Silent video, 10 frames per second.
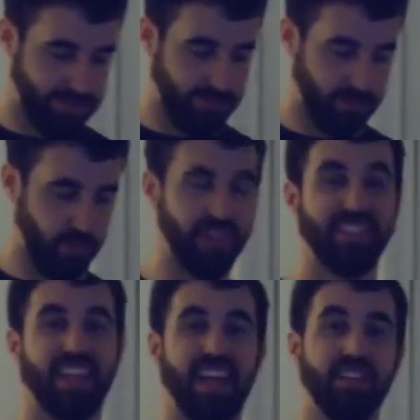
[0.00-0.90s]
Once
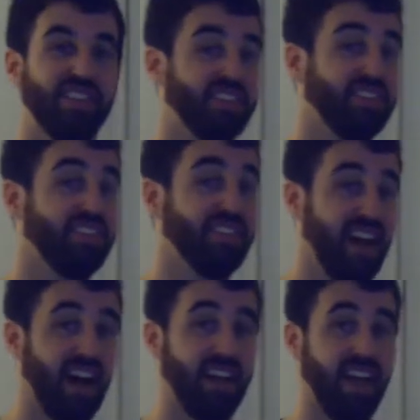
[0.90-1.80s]
again, this is
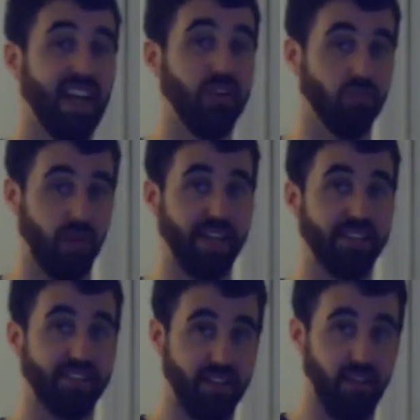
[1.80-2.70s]
not a great
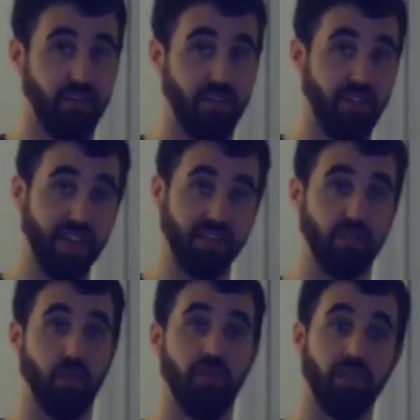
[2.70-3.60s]
self-defense
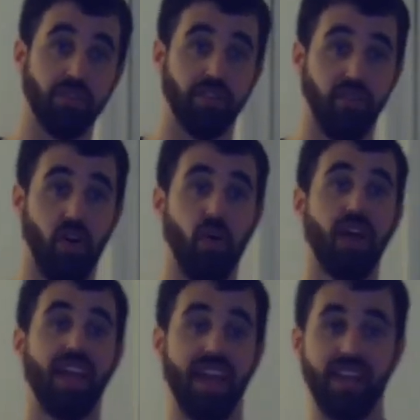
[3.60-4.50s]
tool. First of all,
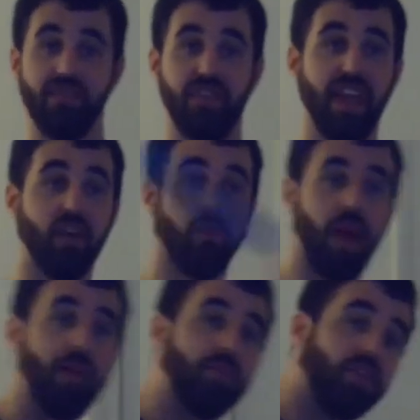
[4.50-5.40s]
if they
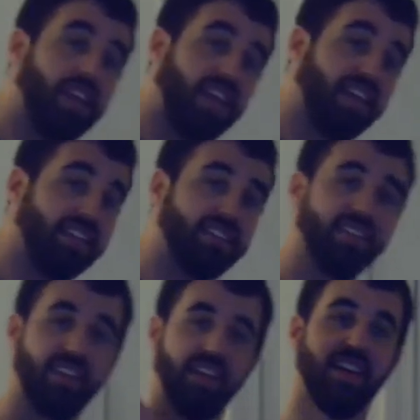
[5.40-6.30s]
grab your
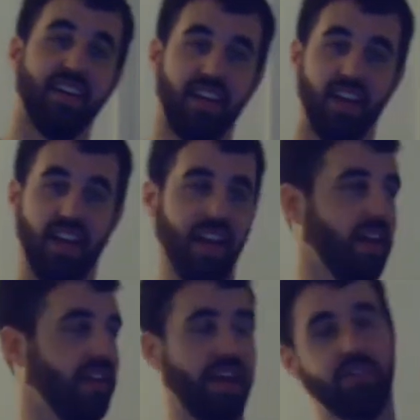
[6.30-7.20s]
keys, and now
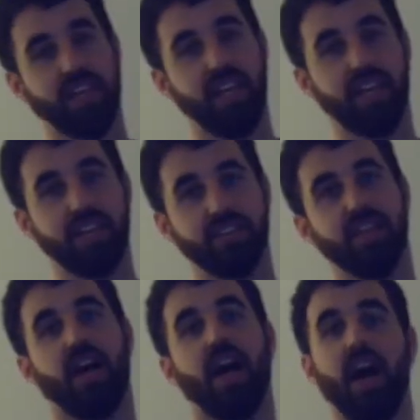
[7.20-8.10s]
they have your keys,
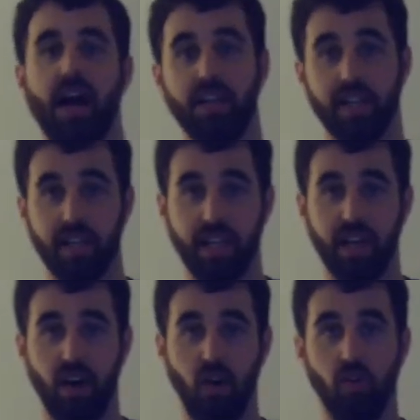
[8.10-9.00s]
how are you gonna get
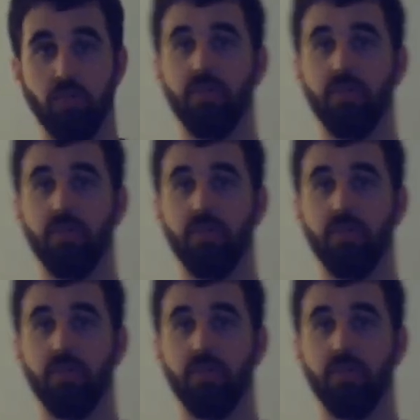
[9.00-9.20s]
home?